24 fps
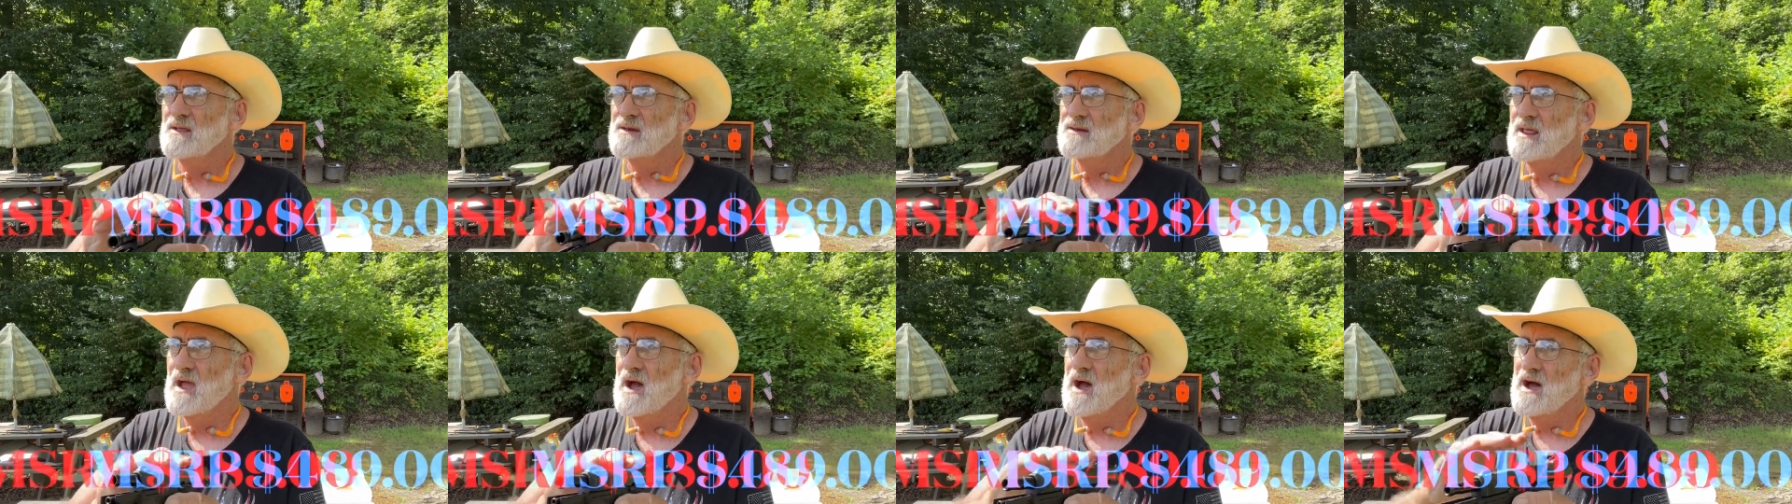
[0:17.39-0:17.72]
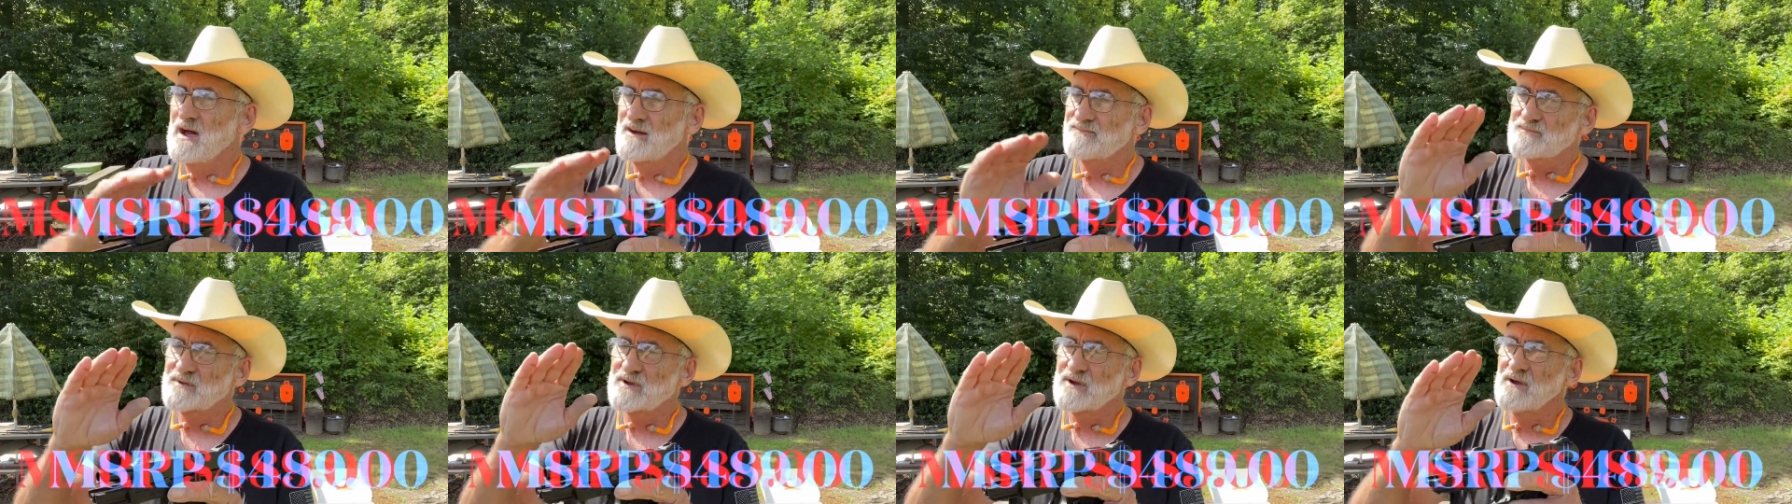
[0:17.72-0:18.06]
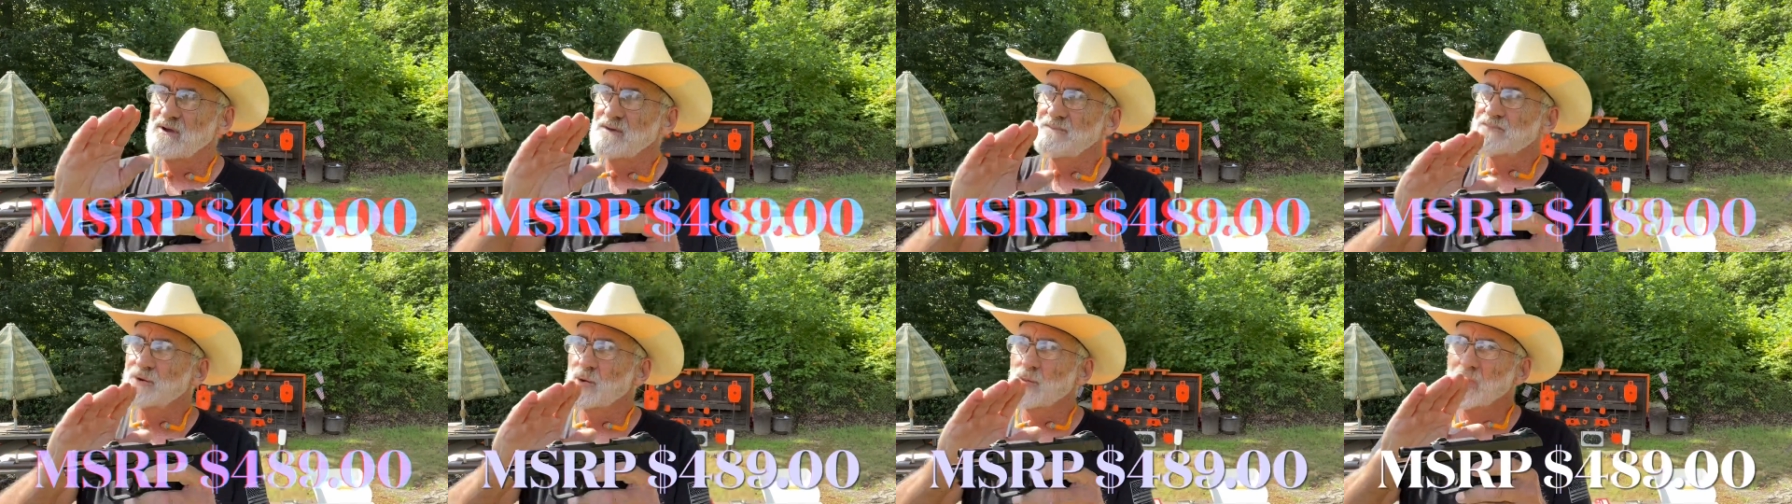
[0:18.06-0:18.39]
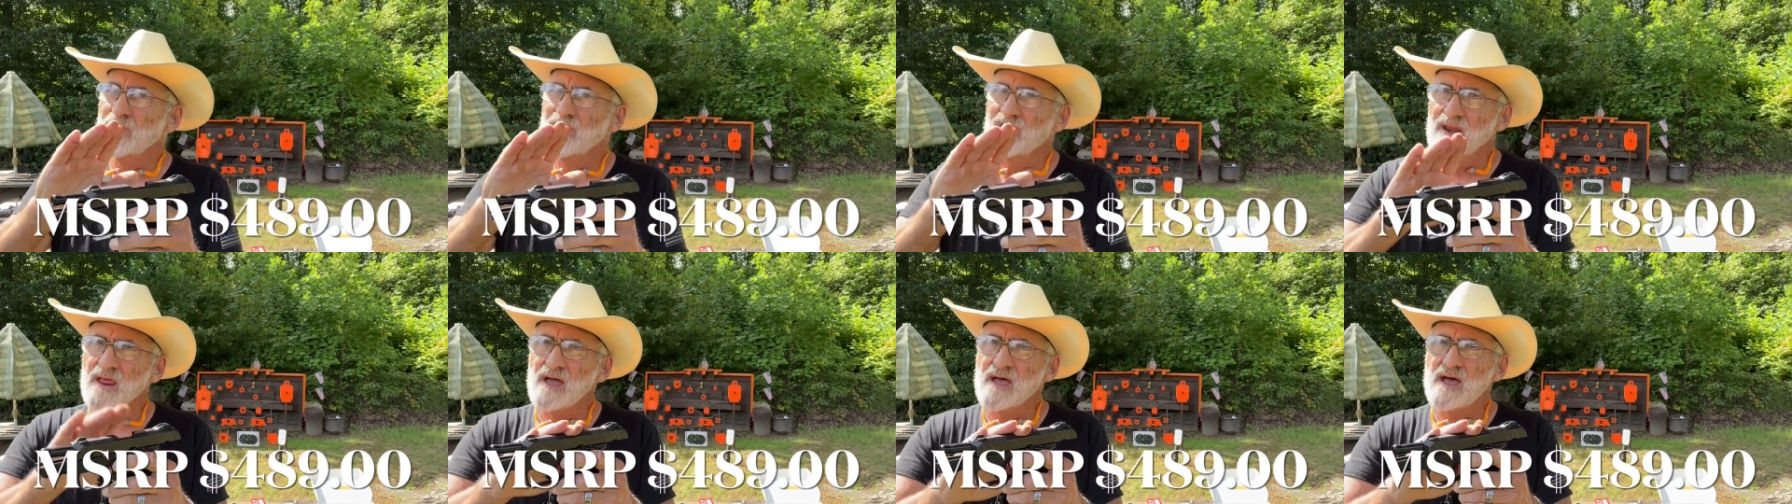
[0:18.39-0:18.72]
Now I've come to
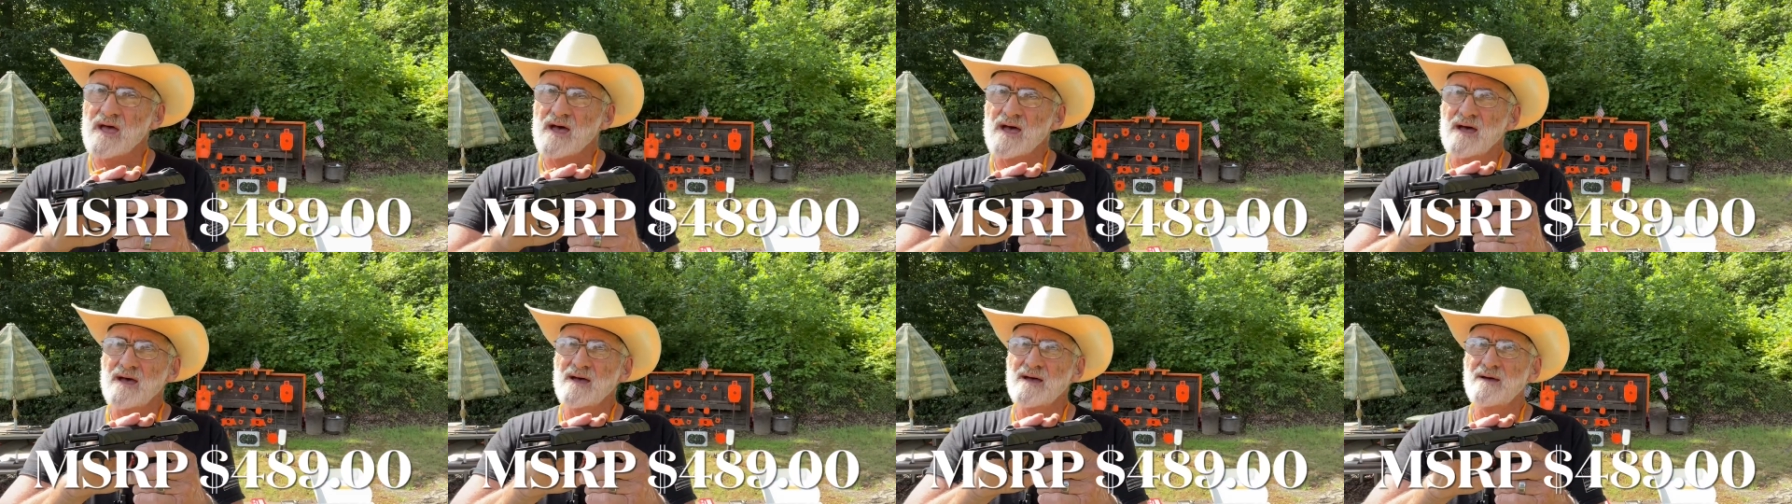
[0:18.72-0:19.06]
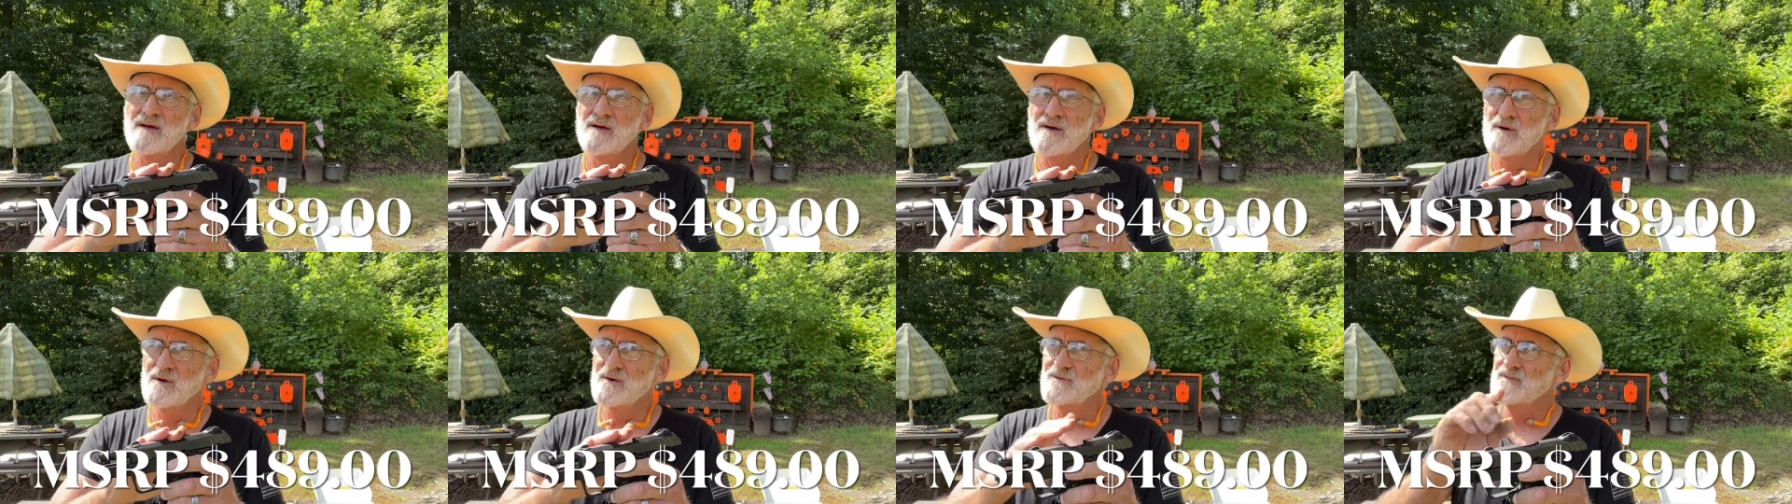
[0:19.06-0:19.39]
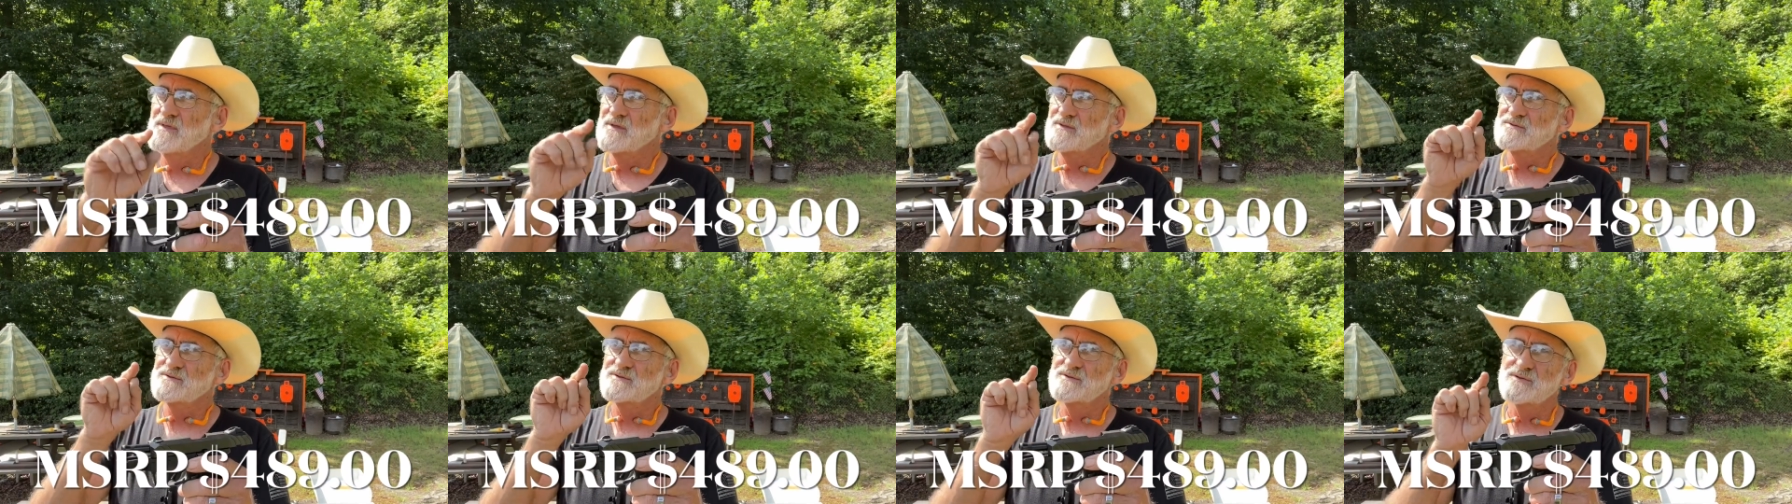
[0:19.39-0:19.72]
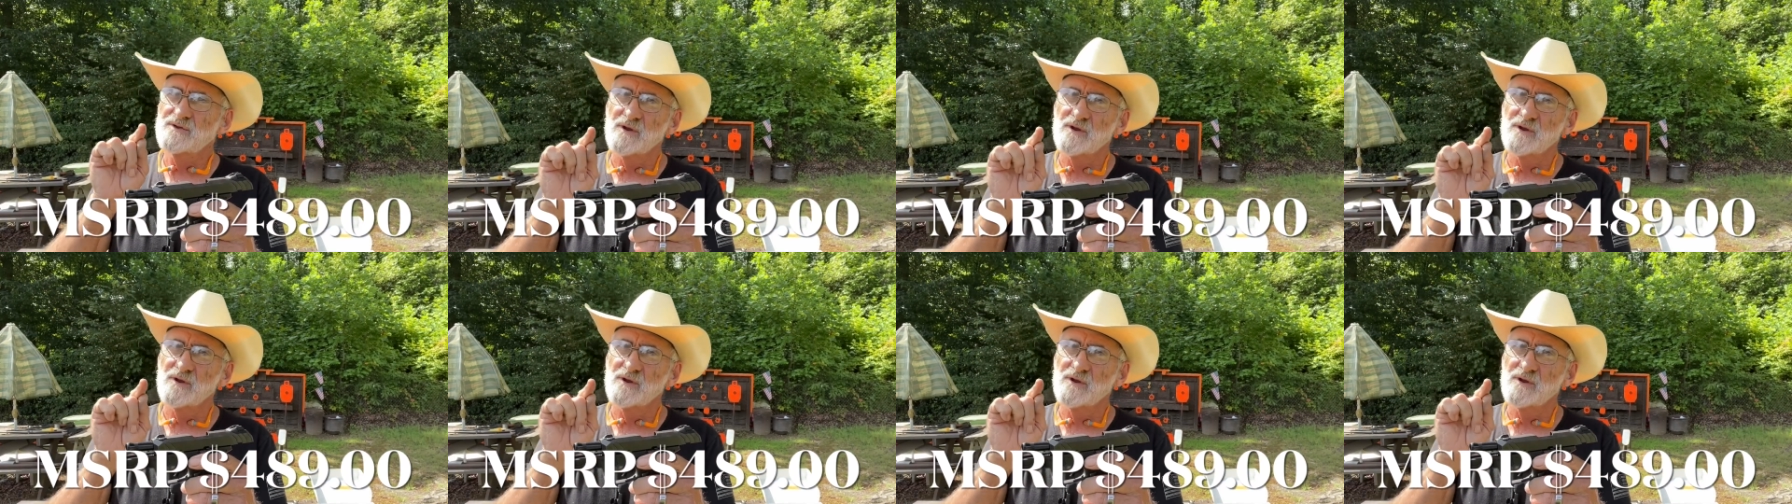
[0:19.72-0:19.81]
rely on the